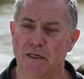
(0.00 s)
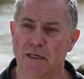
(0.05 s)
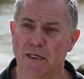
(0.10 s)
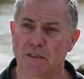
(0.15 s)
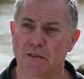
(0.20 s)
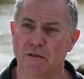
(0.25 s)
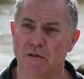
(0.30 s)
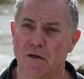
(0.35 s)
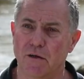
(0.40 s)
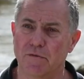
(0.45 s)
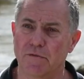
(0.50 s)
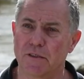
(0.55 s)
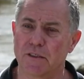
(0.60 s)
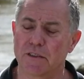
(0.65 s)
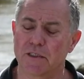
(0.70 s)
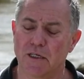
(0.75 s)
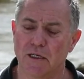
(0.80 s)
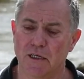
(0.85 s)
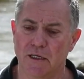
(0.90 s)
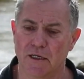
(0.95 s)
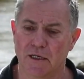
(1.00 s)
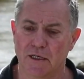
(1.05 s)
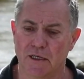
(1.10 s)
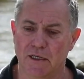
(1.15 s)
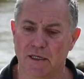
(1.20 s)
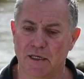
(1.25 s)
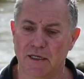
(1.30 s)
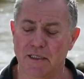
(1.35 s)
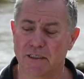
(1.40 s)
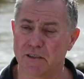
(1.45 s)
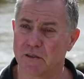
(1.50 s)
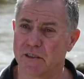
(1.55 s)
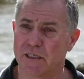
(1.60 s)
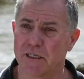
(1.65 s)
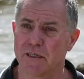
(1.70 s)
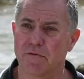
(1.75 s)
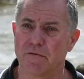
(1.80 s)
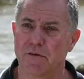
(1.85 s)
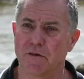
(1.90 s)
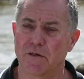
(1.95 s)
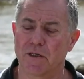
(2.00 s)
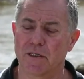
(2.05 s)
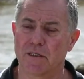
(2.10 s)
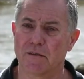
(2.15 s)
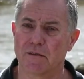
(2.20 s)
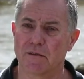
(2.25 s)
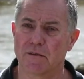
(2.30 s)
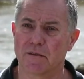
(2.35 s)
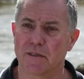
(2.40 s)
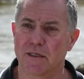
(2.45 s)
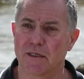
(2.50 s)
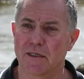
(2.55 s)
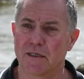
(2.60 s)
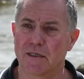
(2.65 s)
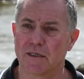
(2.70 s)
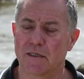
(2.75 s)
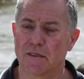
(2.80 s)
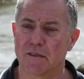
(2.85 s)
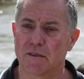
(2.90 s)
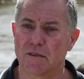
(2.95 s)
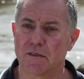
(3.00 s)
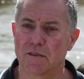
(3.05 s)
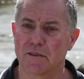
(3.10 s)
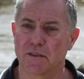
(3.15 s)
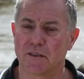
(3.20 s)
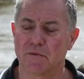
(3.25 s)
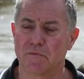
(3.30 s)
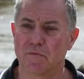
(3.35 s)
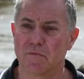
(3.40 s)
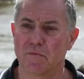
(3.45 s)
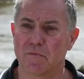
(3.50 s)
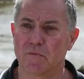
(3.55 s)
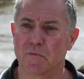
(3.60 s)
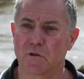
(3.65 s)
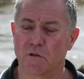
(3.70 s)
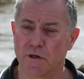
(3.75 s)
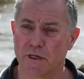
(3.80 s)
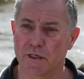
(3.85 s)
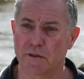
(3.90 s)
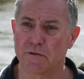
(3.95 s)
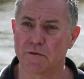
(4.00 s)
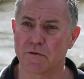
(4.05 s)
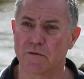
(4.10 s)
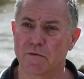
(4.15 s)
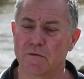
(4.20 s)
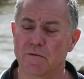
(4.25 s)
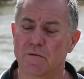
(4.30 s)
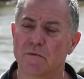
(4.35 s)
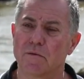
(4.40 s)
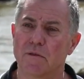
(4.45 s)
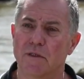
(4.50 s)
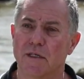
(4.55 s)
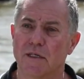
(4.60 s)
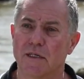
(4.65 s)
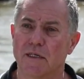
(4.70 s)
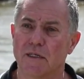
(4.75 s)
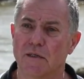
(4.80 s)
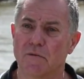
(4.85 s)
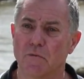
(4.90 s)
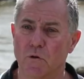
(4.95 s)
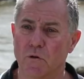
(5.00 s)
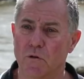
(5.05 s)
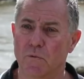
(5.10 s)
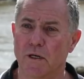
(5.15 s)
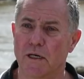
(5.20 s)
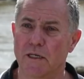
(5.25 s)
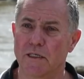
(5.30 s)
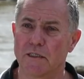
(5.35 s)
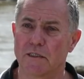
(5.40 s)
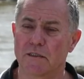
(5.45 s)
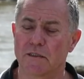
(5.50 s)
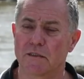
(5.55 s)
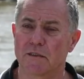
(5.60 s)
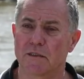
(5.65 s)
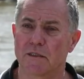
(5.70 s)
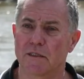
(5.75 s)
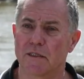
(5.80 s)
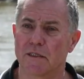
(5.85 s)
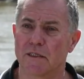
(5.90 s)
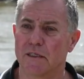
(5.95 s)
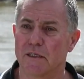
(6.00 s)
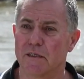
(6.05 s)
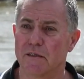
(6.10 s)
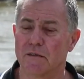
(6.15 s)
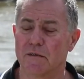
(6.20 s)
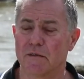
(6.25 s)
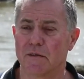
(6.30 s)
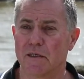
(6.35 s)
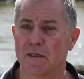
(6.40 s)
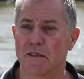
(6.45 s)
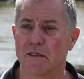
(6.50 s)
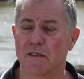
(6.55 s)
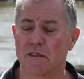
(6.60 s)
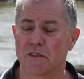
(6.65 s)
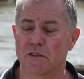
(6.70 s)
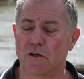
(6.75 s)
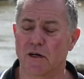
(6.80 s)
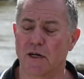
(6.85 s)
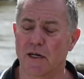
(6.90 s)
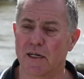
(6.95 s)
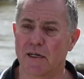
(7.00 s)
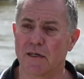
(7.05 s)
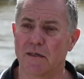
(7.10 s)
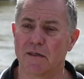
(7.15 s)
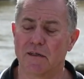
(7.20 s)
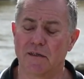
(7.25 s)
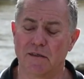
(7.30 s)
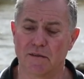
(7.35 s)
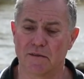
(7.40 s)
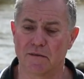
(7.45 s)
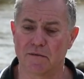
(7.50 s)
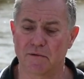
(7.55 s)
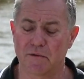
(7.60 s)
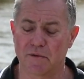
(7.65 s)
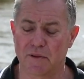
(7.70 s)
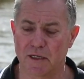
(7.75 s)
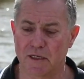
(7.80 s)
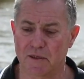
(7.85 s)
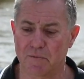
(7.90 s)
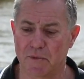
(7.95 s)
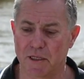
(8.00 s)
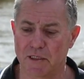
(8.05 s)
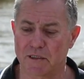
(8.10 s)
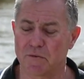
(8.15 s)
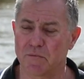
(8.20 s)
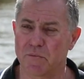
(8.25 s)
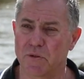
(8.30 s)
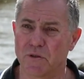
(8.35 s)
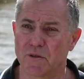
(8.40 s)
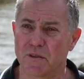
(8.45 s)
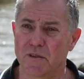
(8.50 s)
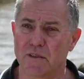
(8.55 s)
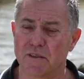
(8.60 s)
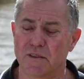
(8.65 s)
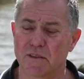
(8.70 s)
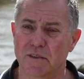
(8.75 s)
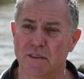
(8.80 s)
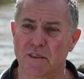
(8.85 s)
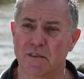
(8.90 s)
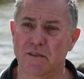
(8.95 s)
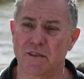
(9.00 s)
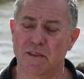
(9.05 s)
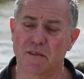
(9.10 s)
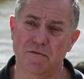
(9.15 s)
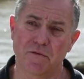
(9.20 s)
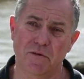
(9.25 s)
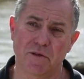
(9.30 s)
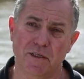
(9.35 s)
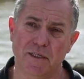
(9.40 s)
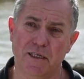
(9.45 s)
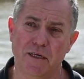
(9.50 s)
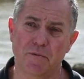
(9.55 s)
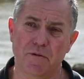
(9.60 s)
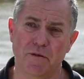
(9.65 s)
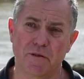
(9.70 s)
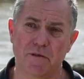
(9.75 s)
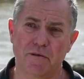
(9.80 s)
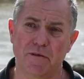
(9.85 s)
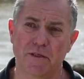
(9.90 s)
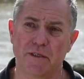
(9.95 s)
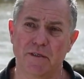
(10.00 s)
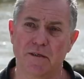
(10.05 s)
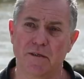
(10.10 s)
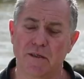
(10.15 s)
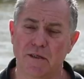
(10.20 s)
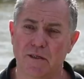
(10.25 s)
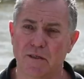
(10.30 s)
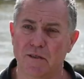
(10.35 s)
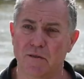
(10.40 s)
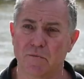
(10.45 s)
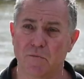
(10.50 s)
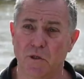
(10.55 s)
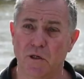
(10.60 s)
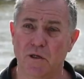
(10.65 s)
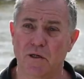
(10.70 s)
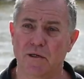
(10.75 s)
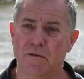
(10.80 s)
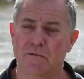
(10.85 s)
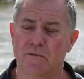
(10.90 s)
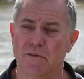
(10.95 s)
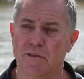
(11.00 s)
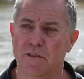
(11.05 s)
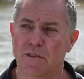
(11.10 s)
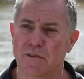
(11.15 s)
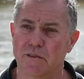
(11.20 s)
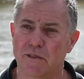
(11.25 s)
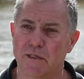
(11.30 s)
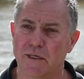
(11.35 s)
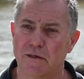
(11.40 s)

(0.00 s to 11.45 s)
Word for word: our national office. Uh, it's identified uh, some critical uh, waterways in uh, Australia and uh, most importantly it's identified a couple that are in my regional